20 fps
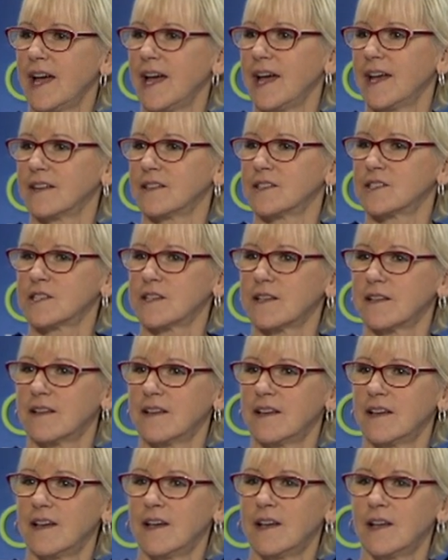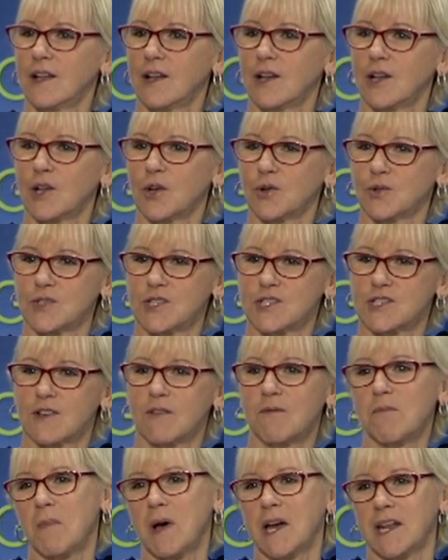and loads
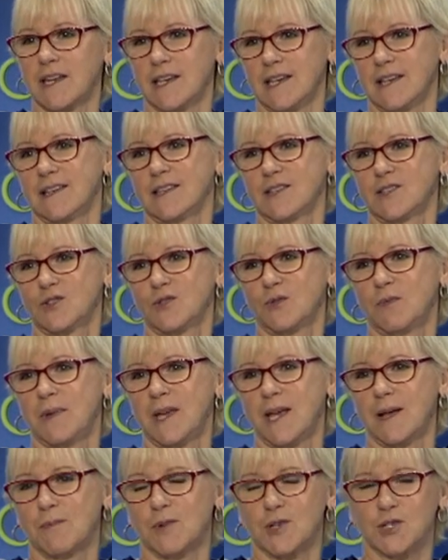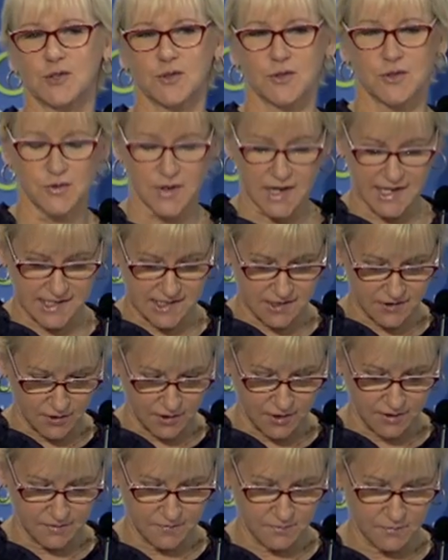of money to be able to address
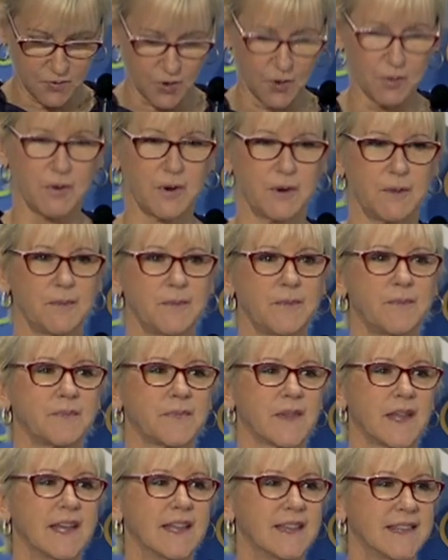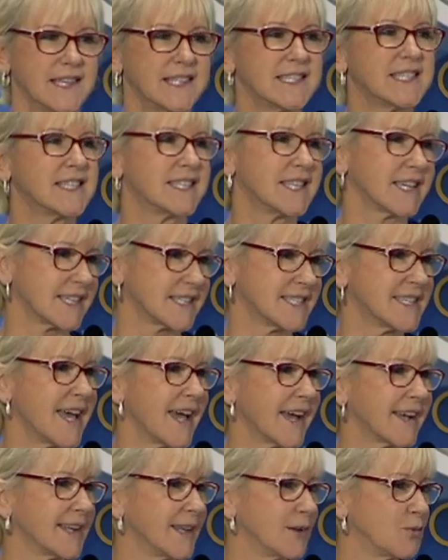the problem. This is
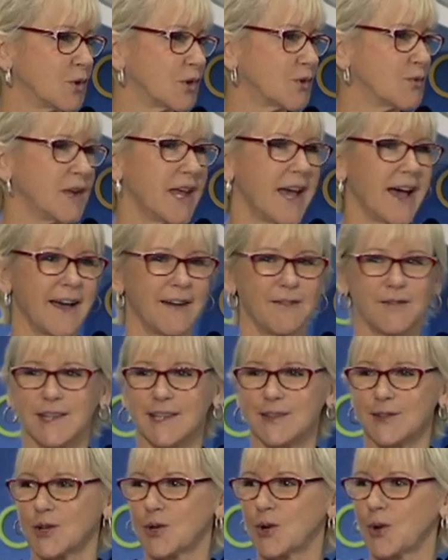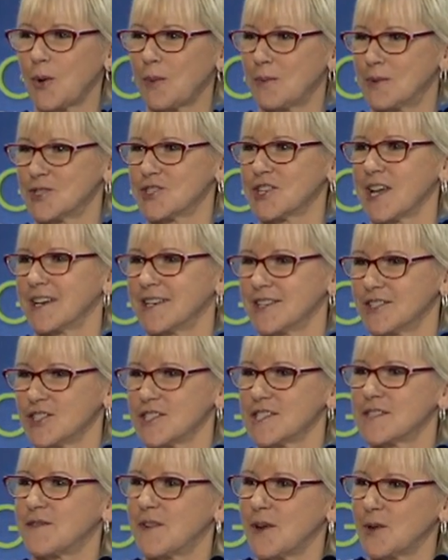exactly what we have in the Global
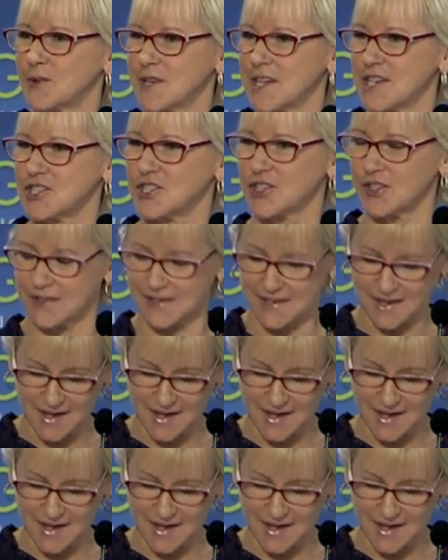Challenges Foundation,